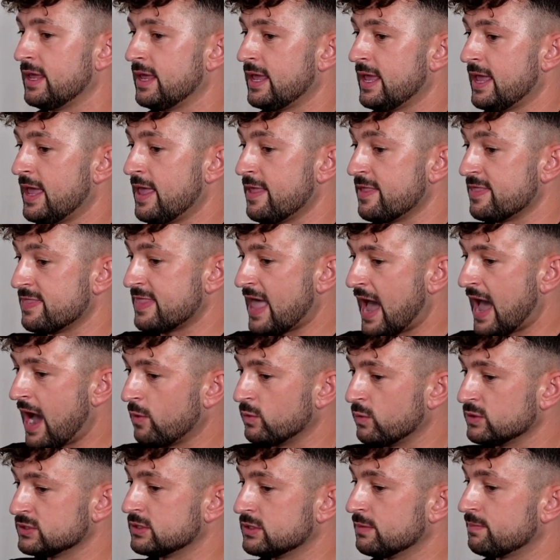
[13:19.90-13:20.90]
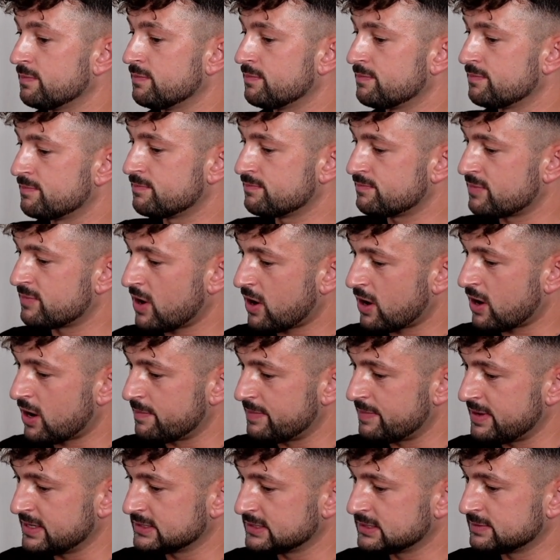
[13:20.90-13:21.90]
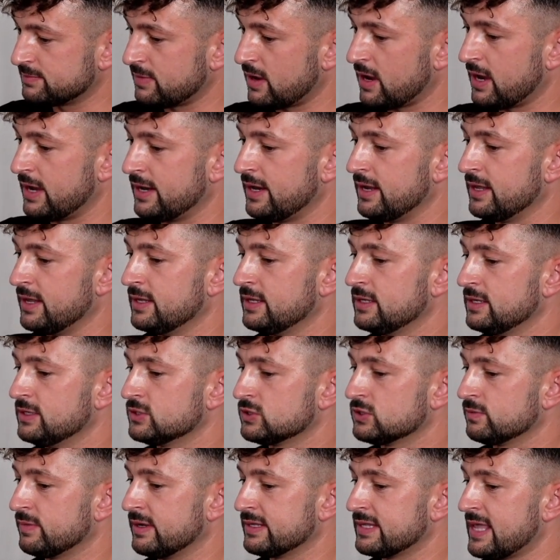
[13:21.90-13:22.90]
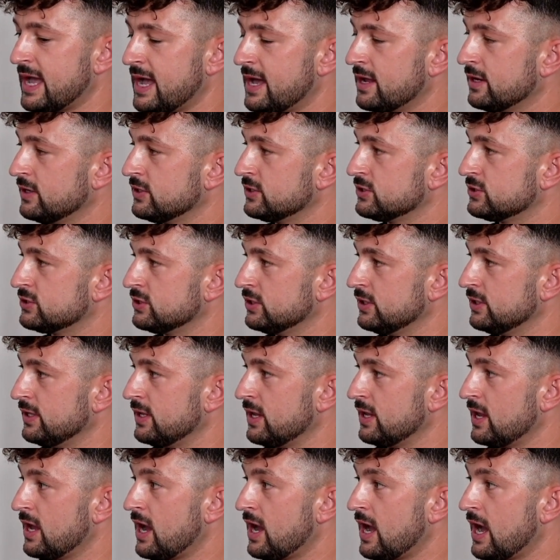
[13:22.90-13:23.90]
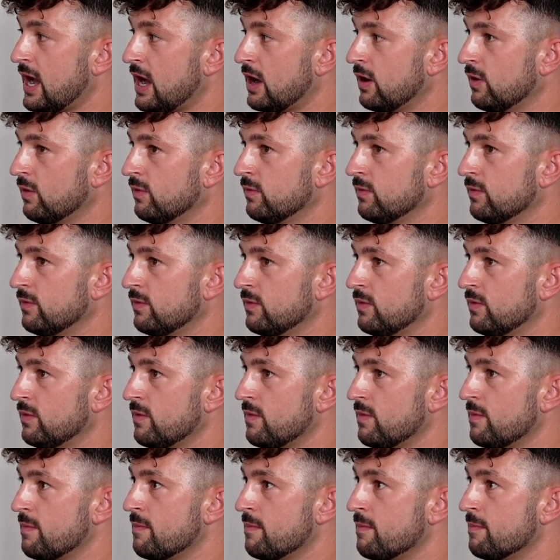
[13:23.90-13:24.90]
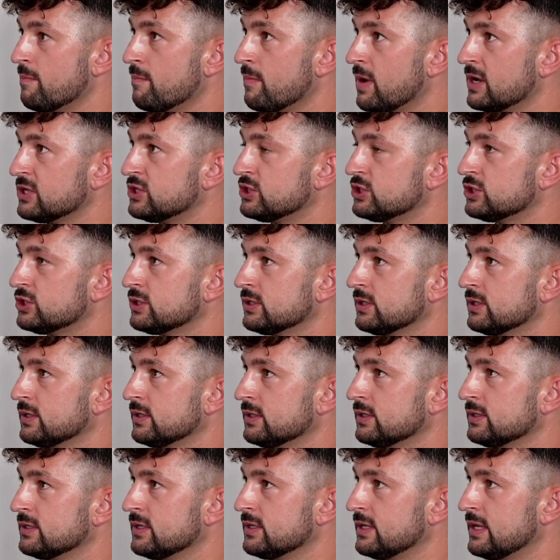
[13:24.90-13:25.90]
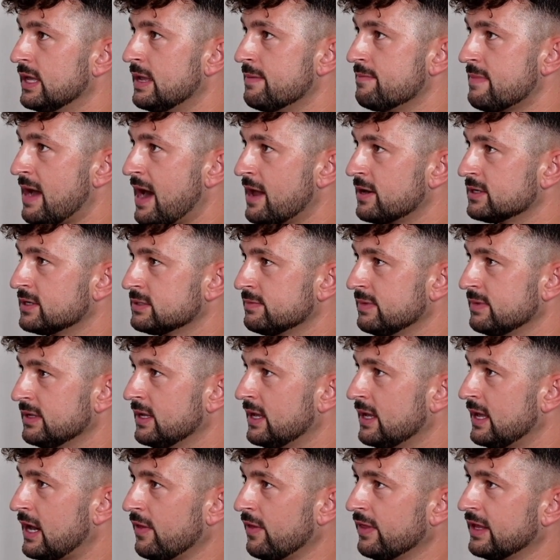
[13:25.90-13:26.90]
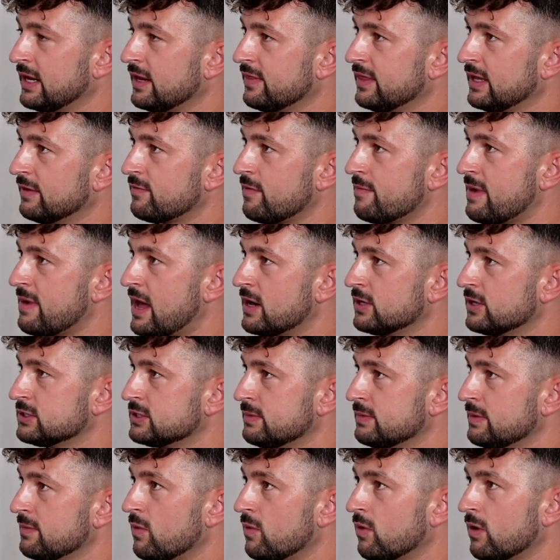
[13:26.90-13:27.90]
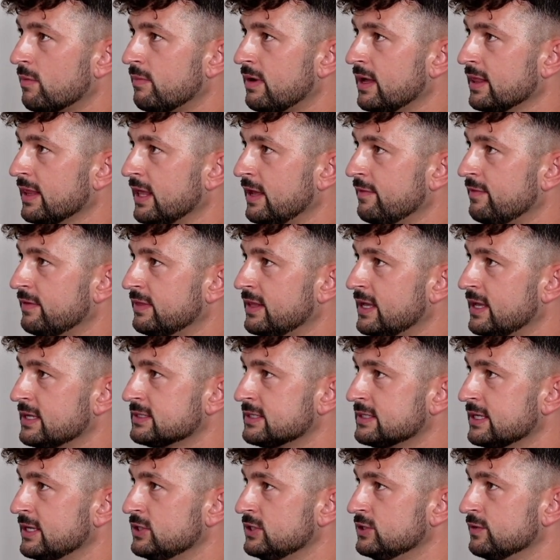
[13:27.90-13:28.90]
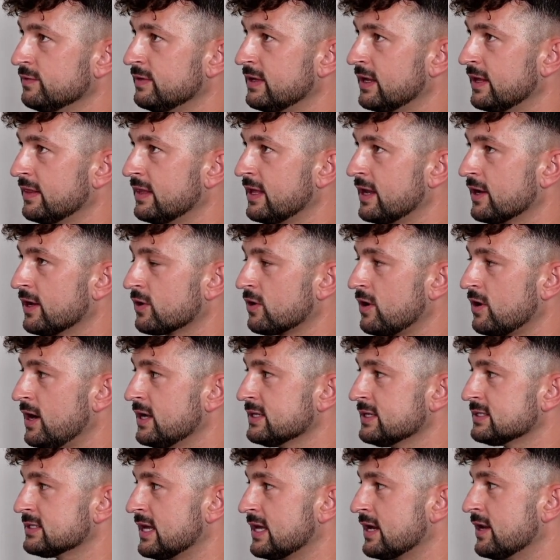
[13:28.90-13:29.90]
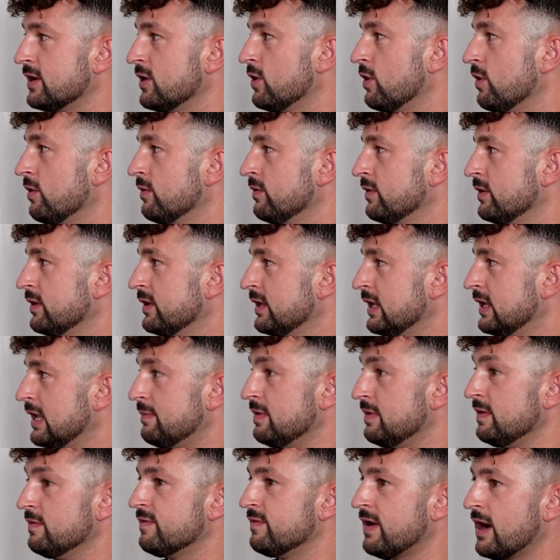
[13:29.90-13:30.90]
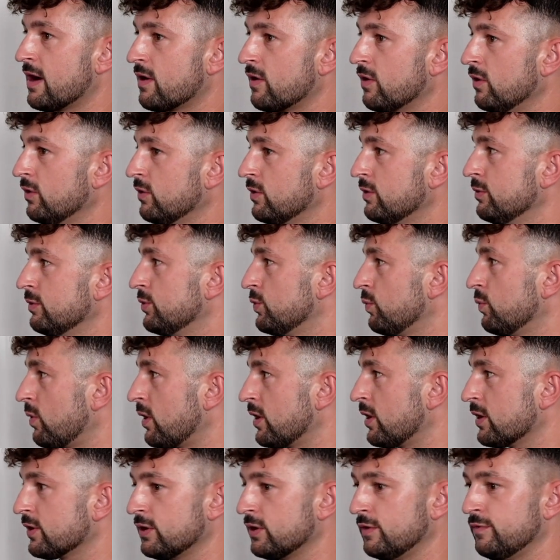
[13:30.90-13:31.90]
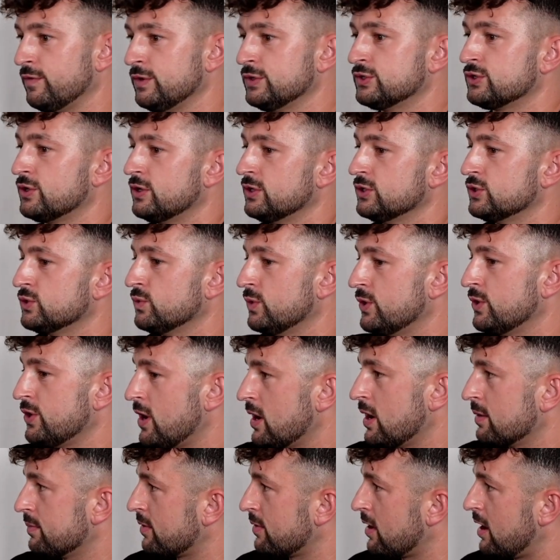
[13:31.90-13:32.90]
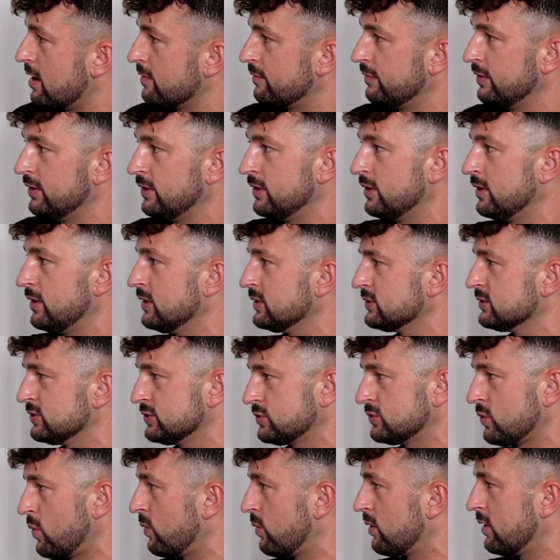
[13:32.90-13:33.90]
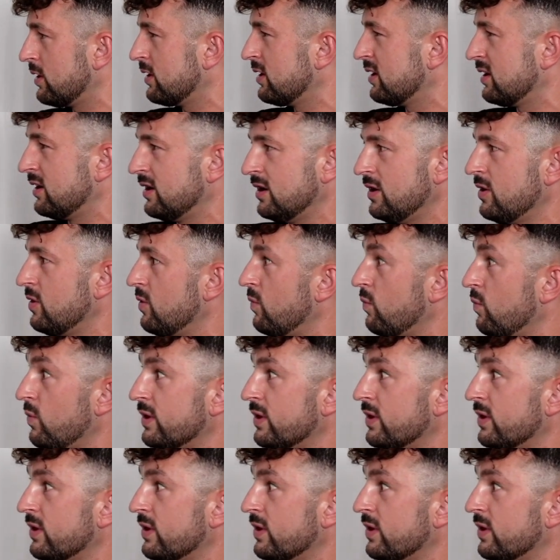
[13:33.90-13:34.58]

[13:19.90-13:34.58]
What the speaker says: And that was the purpose behind it. So my dad understood how much it mattered to me. I don't think anything ever mattered to me more in my life at that stage of getting that across. I didn't know it'd be viral or it would work or if it turned into a nonprofit or a store or what